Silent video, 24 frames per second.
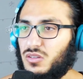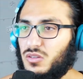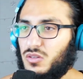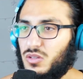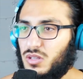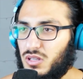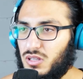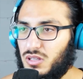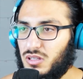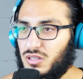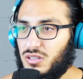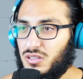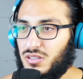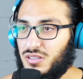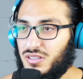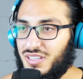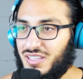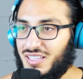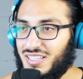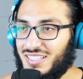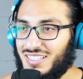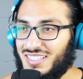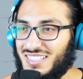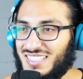White
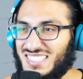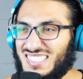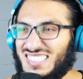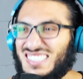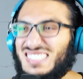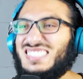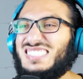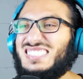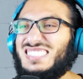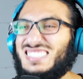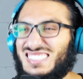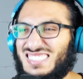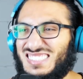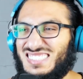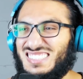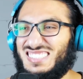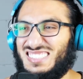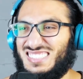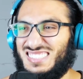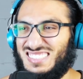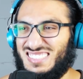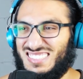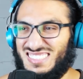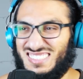now
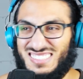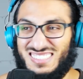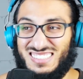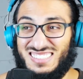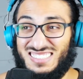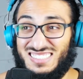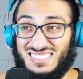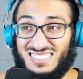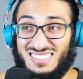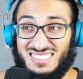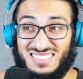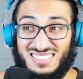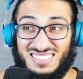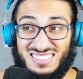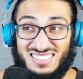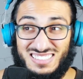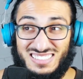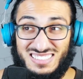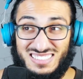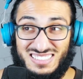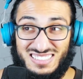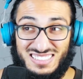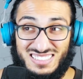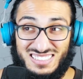red, my
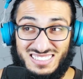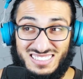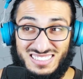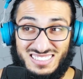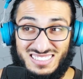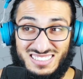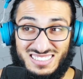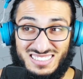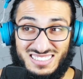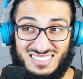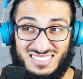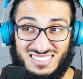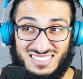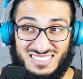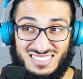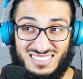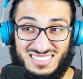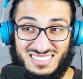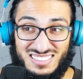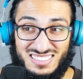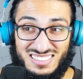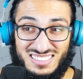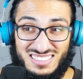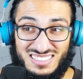no
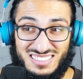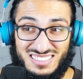sleep.